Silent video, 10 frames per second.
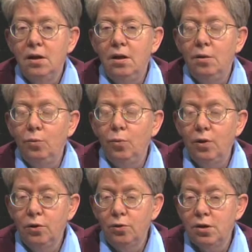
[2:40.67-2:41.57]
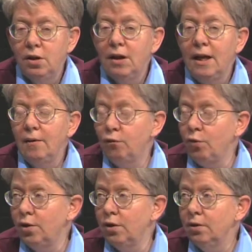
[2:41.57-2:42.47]
One other state,
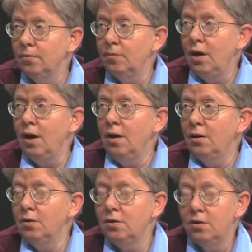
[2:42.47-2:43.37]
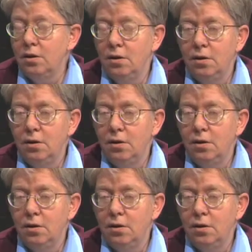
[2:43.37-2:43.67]
California, has